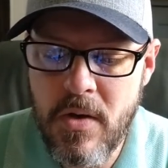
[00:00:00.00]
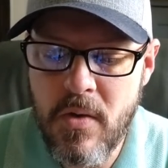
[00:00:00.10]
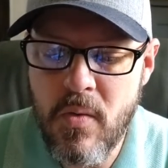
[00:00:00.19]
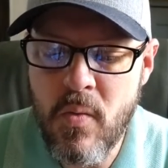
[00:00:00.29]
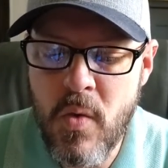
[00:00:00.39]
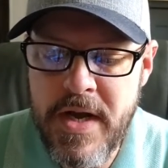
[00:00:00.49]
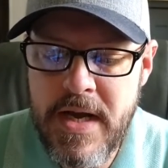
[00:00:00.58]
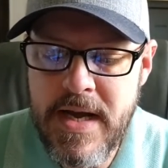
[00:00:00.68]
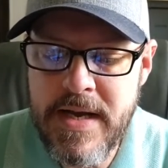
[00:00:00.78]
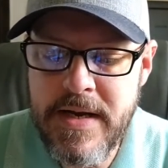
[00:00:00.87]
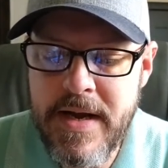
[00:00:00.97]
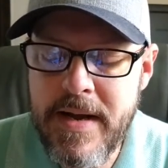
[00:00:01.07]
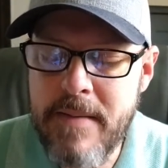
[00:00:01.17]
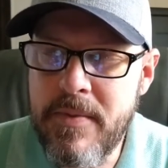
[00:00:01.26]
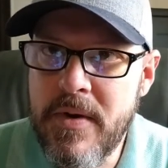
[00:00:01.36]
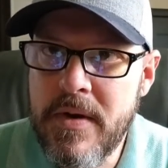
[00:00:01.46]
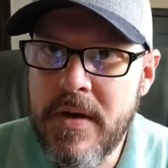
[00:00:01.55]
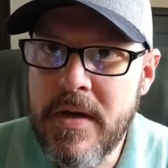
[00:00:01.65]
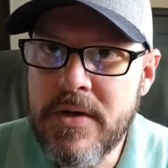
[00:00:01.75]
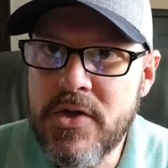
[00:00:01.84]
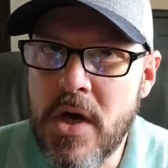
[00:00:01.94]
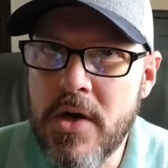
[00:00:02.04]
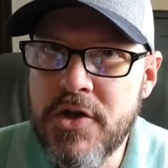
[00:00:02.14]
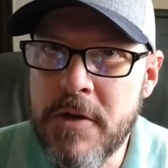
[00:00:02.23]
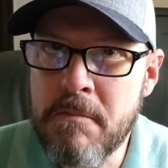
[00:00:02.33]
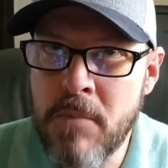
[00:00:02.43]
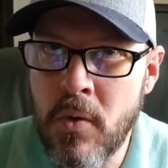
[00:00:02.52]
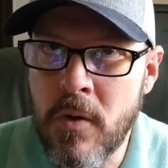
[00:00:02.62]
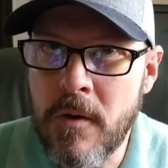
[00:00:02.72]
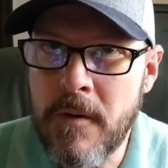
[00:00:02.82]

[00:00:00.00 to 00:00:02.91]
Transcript: We end up charging more